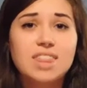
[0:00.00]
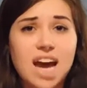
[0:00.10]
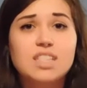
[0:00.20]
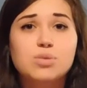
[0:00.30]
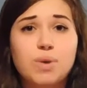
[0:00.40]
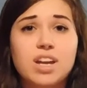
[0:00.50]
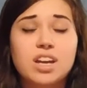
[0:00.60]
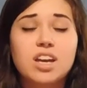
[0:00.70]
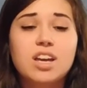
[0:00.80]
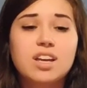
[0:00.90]
that's when
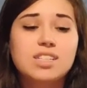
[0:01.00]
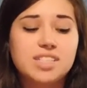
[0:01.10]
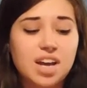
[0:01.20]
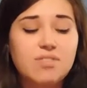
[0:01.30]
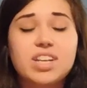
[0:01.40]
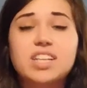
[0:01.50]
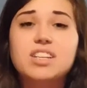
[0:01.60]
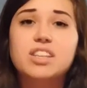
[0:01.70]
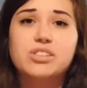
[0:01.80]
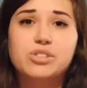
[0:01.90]
diving
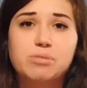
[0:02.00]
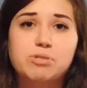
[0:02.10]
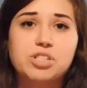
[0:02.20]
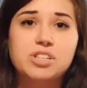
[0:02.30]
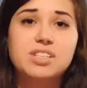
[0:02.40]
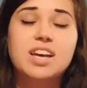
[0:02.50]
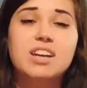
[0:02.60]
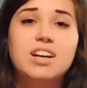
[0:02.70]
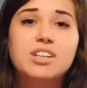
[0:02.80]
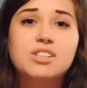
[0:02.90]
into the scriptures and
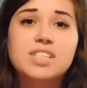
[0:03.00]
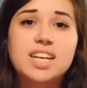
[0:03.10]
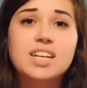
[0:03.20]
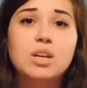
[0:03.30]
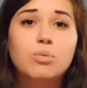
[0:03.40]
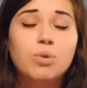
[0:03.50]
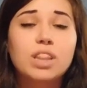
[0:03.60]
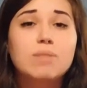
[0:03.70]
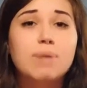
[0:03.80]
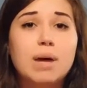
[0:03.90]
understanding
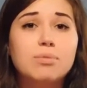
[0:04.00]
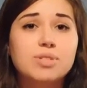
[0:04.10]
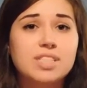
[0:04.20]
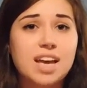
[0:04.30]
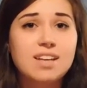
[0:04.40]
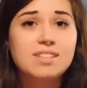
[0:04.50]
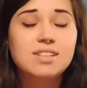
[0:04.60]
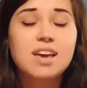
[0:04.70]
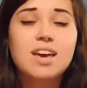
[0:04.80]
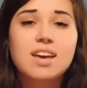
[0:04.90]
what the Bible says
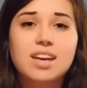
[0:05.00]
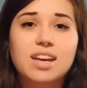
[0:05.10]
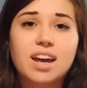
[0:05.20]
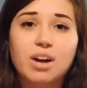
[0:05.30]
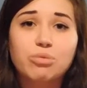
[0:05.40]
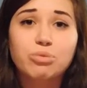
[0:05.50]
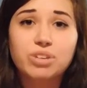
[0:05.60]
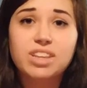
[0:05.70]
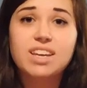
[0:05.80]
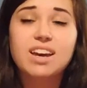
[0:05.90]
can
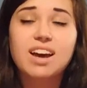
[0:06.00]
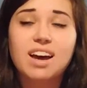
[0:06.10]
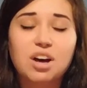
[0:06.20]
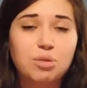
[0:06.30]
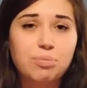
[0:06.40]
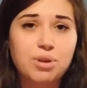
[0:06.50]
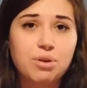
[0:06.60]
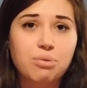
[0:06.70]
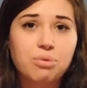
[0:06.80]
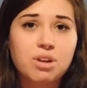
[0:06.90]
really help you.